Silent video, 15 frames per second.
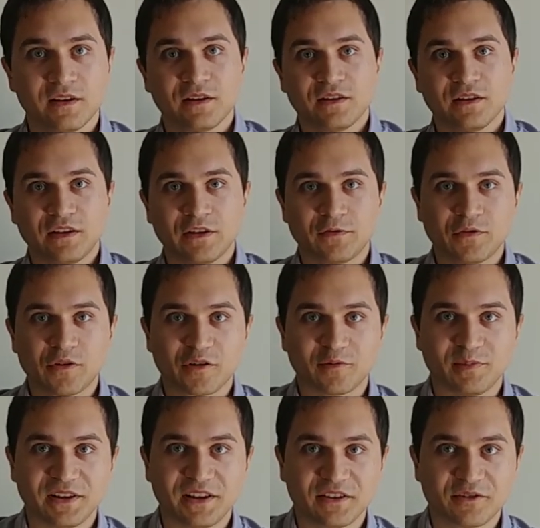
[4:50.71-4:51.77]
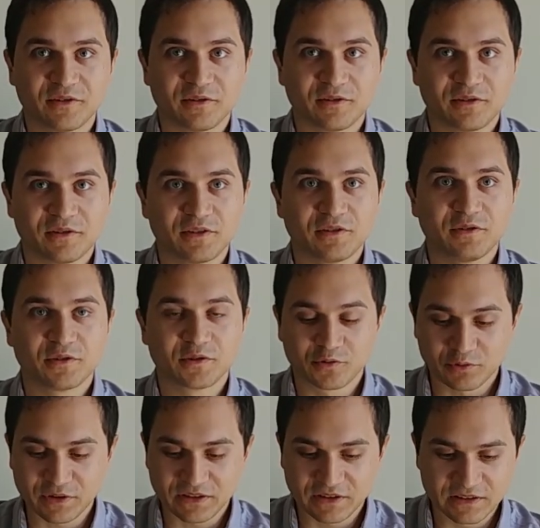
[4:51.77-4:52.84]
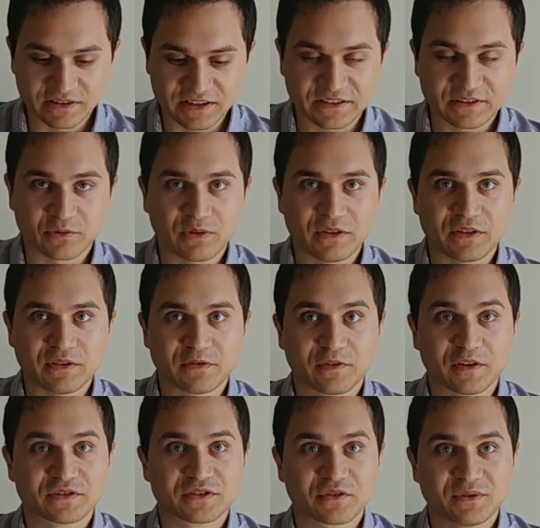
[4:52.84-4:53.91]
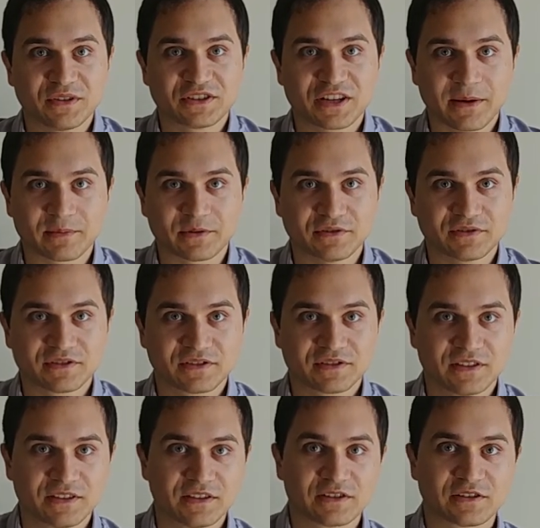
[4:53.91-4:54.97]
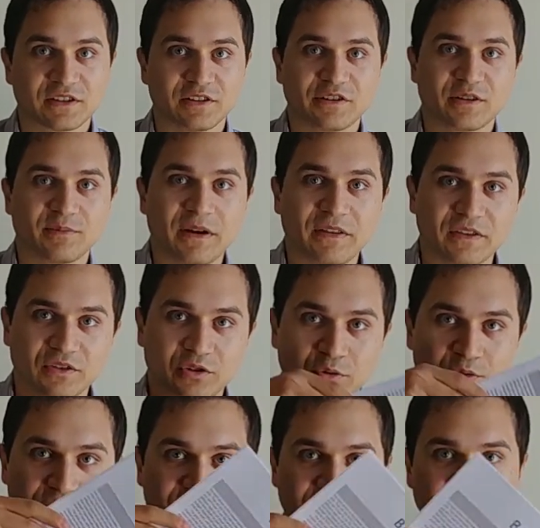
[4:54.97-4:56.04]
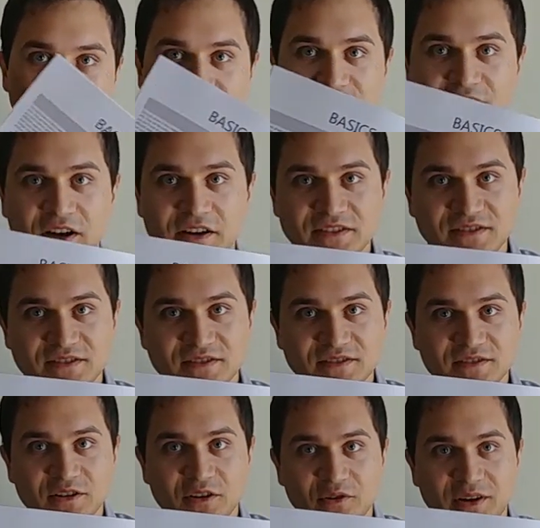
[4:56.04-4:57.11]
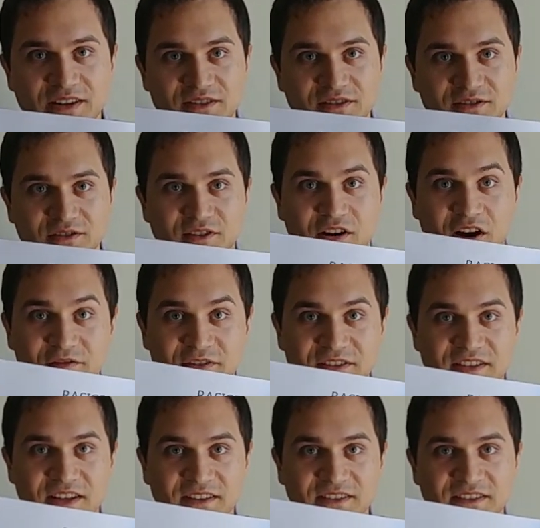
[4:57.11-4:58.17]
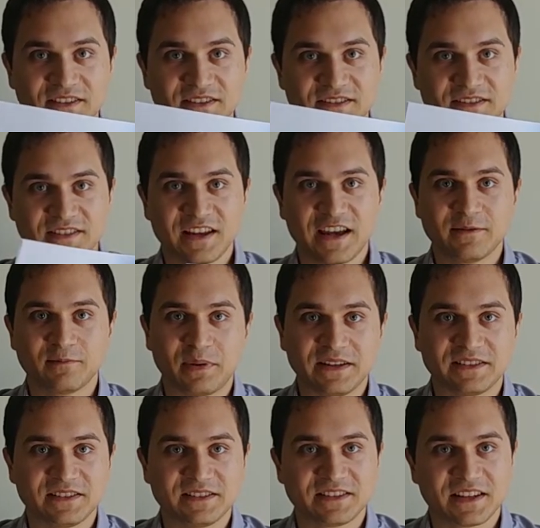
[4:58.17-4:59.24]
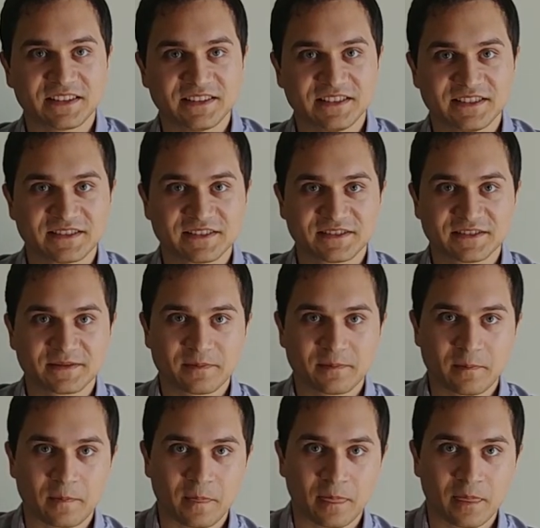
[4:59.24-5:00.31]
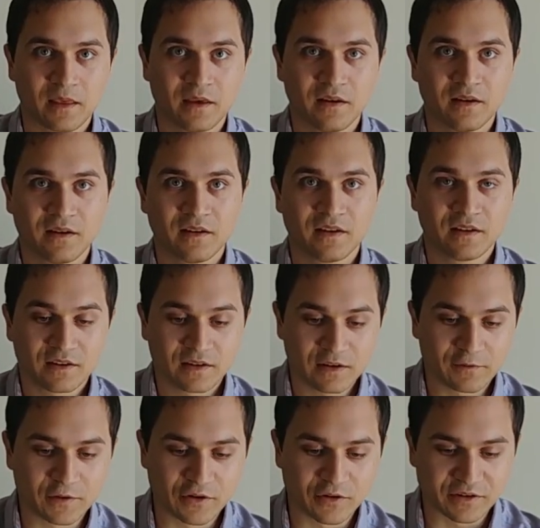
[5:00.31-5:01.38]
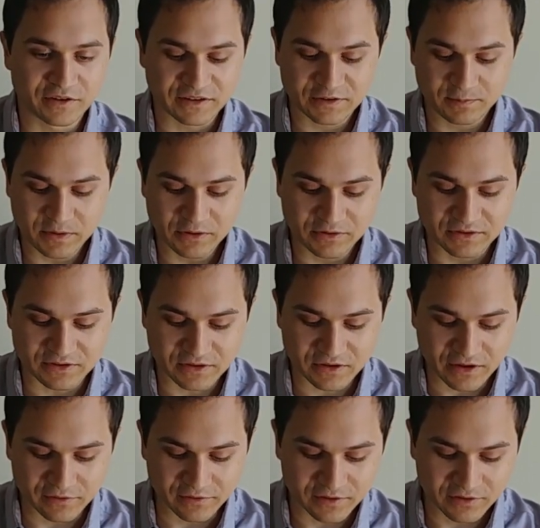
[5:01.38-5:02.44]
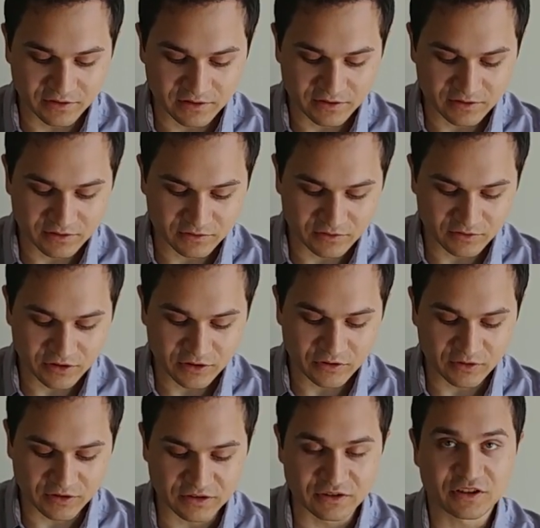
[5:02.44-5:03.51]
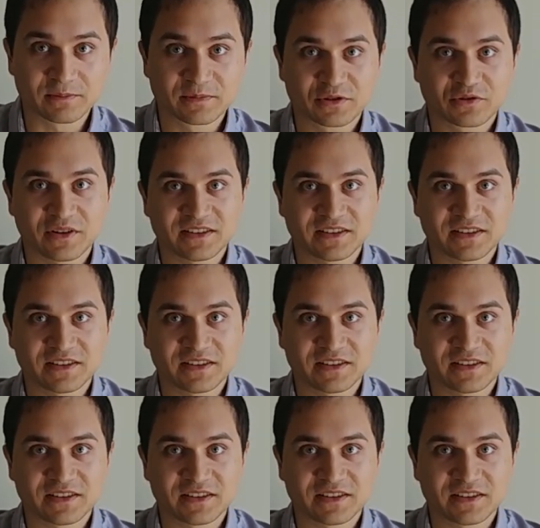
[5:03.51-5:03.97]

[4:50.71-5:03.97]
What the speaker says: If you are a beginner, you'll need to read the first 3 chapters to learn about the tools, cuts, grain, carving techniques, and painting techniques. If you're an experienced carver, you can jump straight